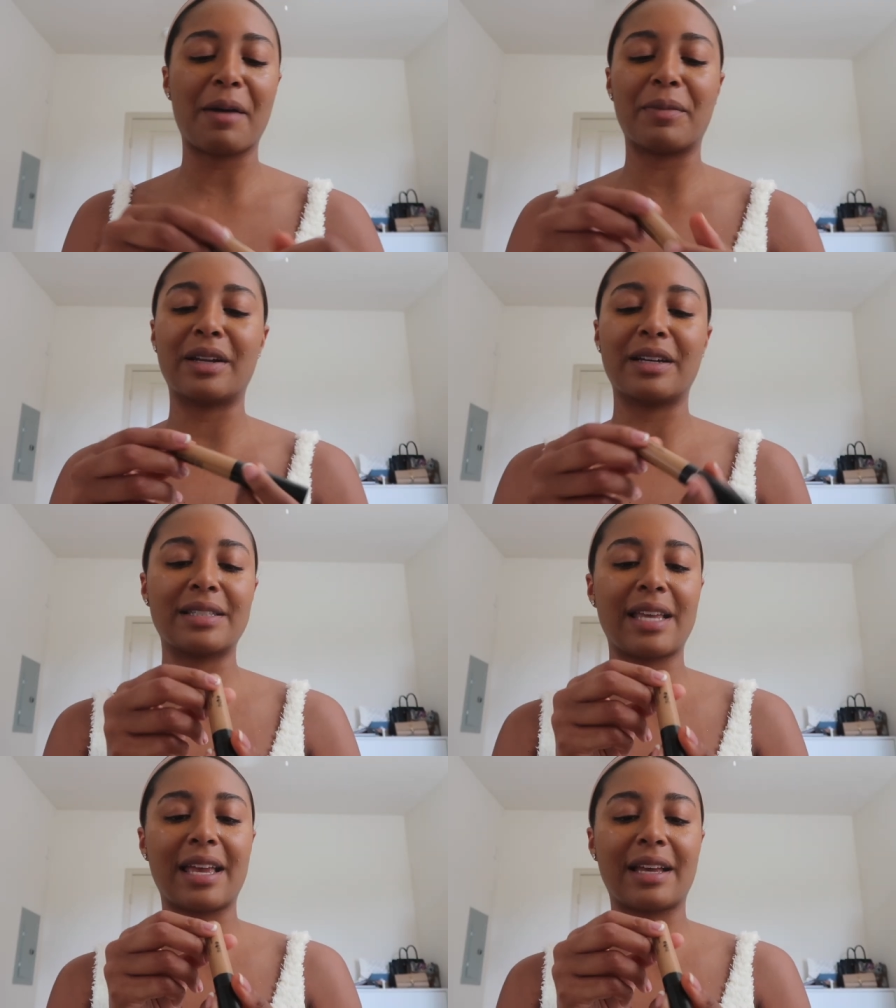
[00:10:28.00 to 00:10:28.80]
I'm
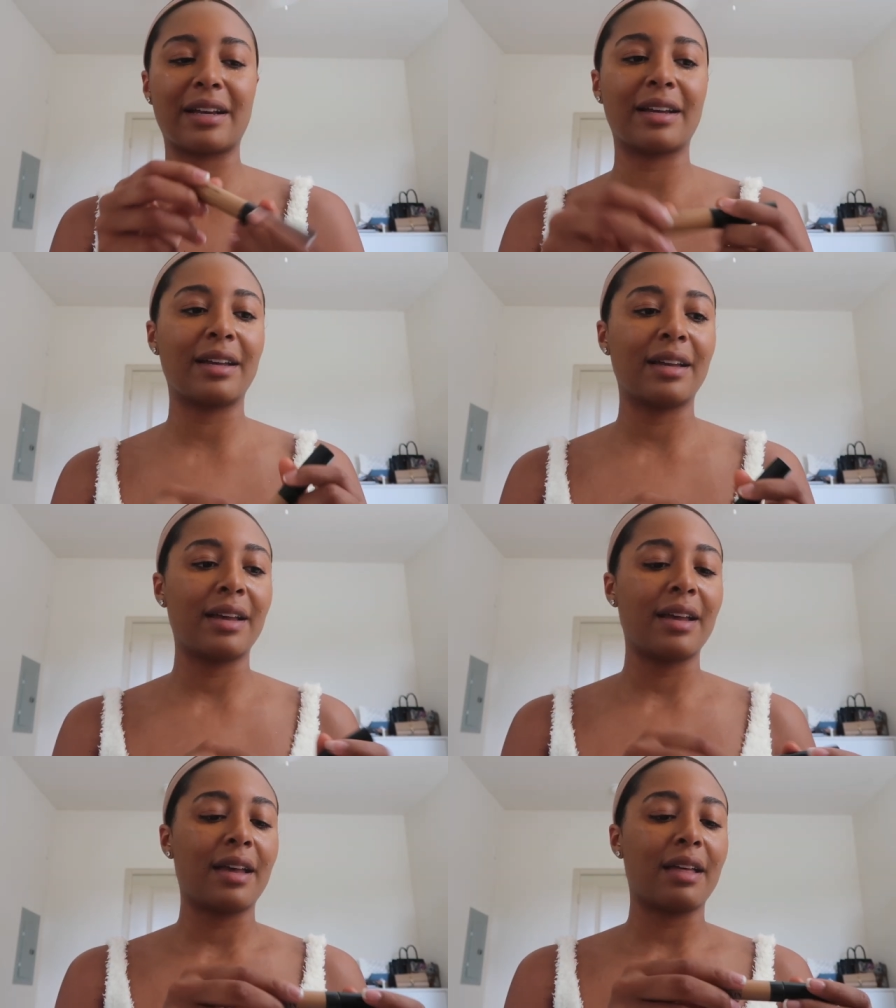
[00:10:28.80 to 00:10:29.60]
gonna take
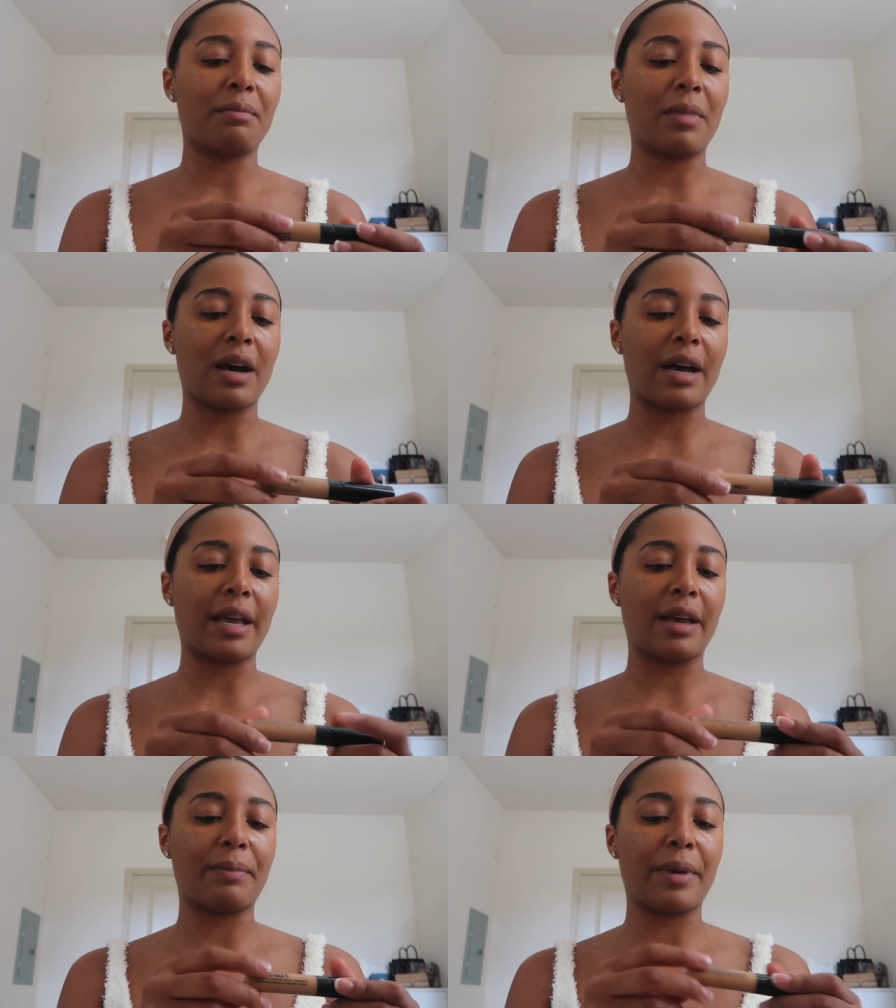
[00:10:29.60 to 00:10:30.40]

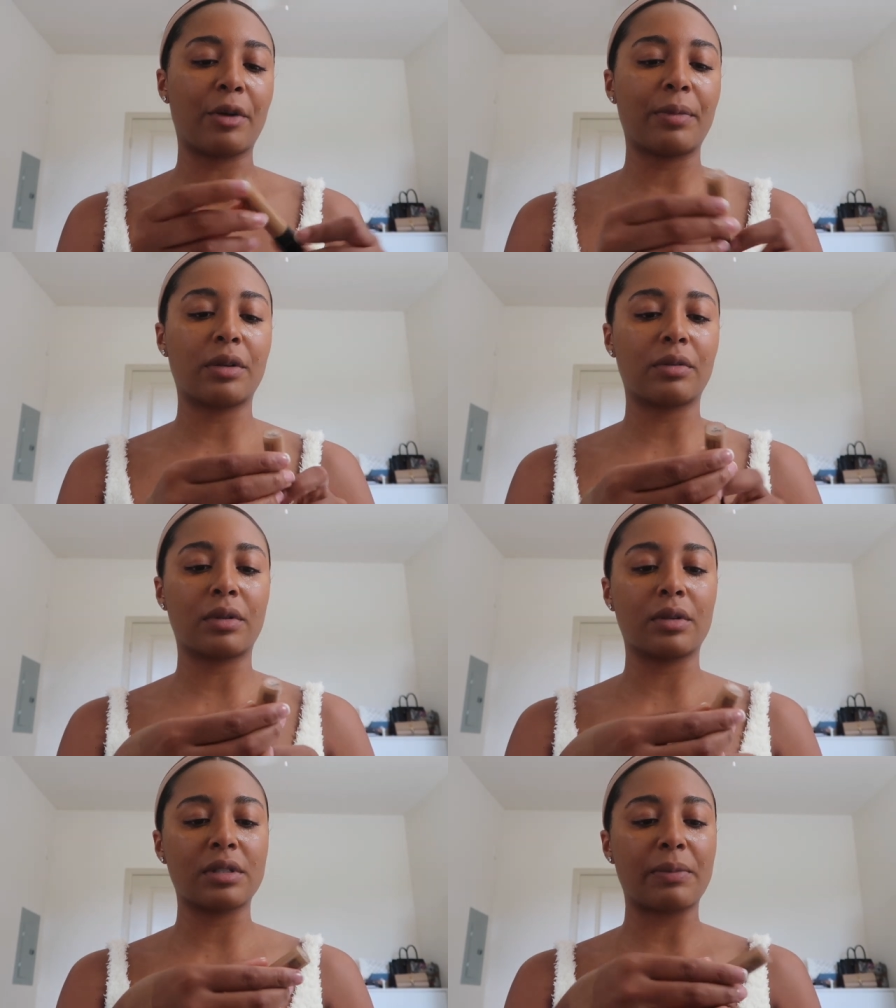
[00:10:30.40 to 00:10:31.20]
my Bare
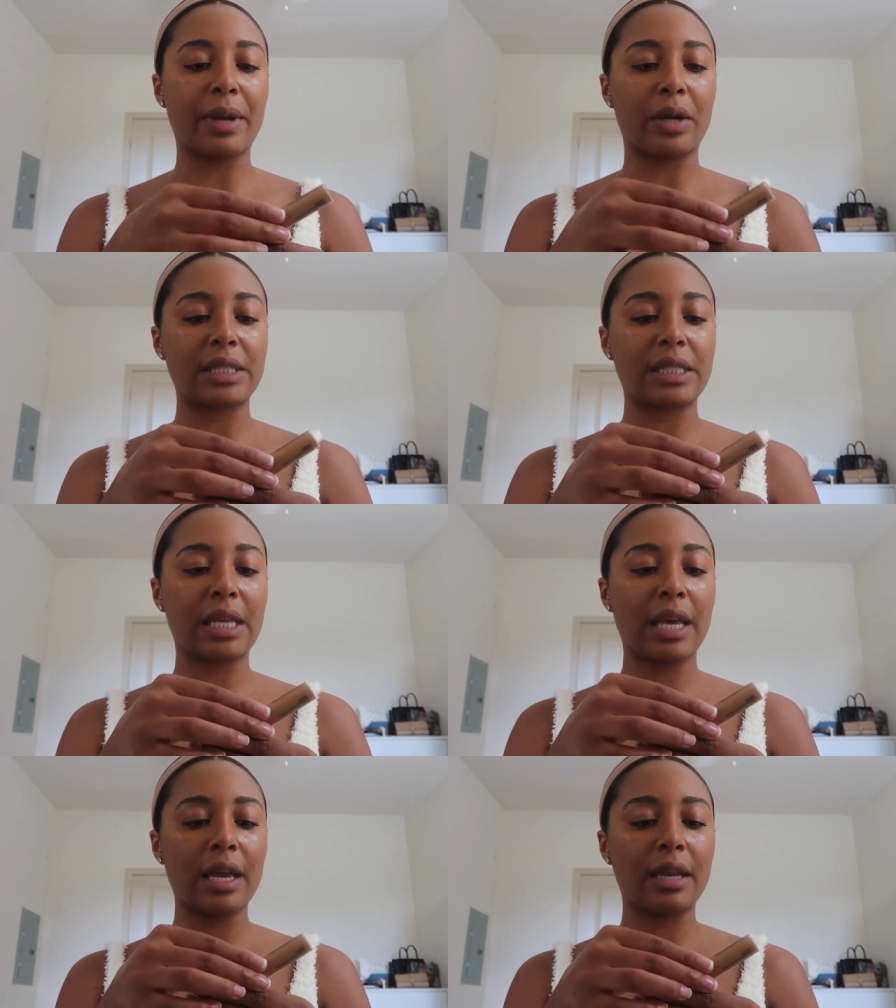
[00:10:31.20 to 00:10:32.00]
Minerals Bare
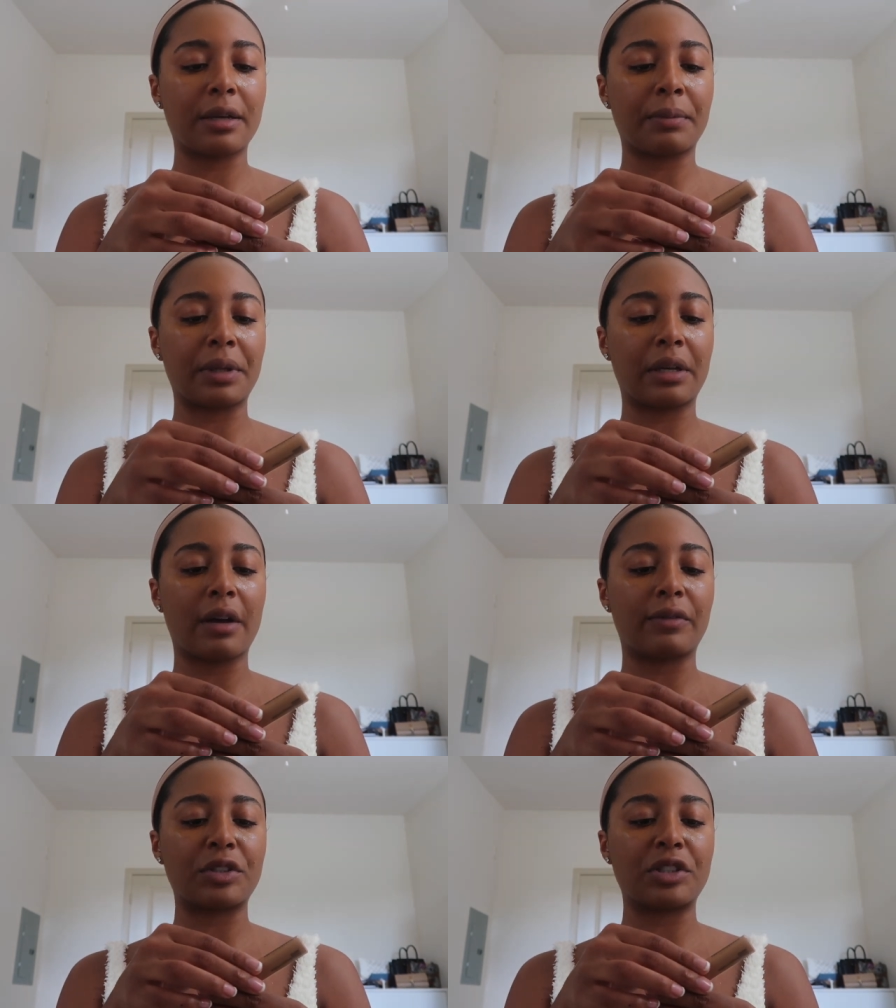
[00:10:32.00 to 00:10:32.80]
Skin Complete
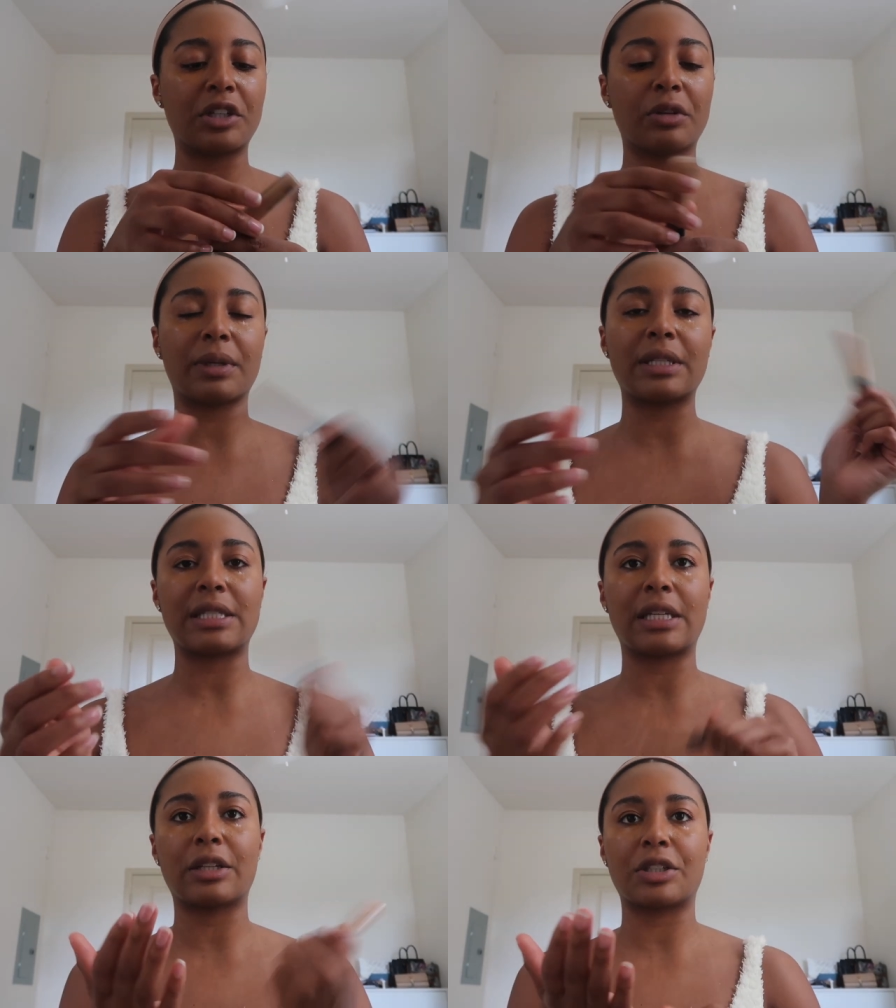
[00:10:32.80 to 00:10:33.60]
Coverage Serum
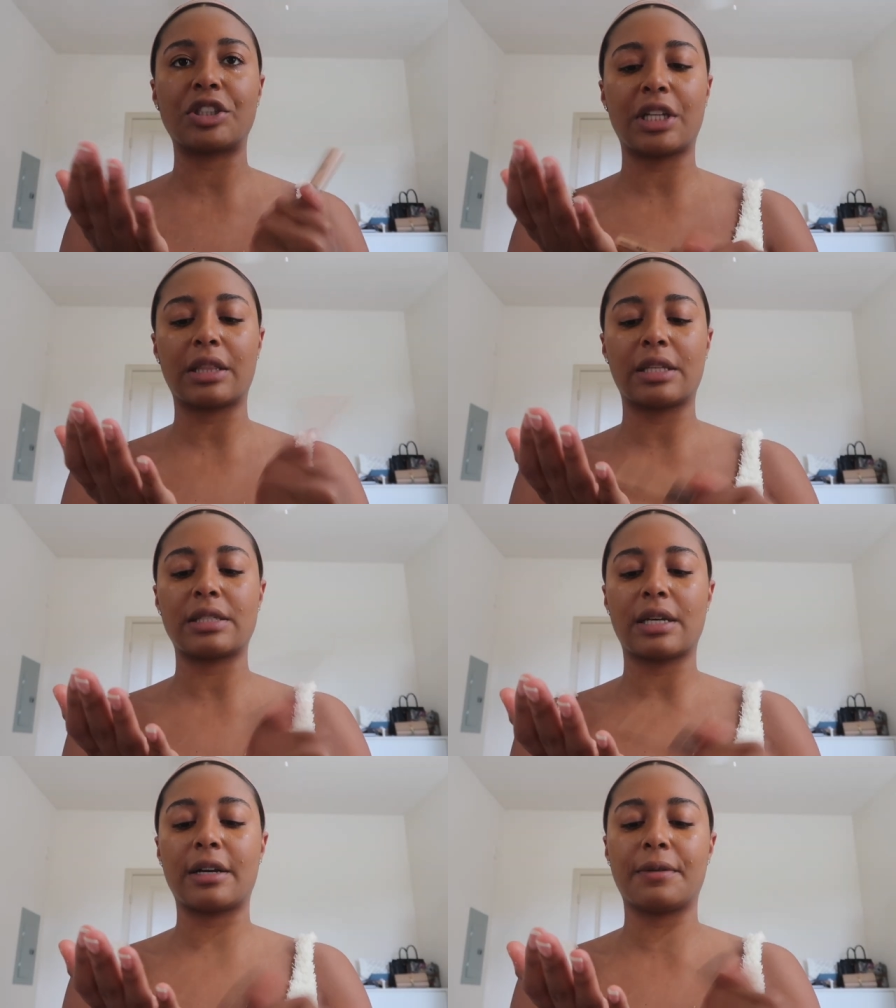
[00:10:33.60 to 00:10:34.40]
Concealer. Shake
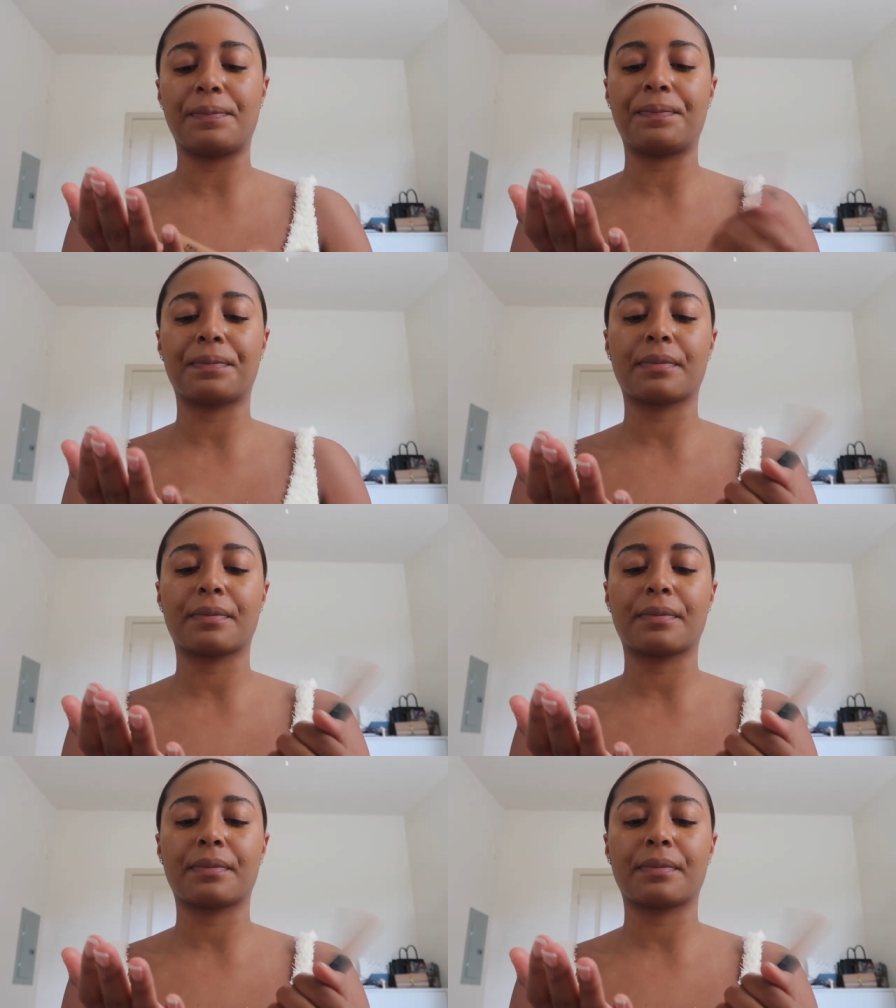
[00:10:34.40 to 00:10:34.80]
this up.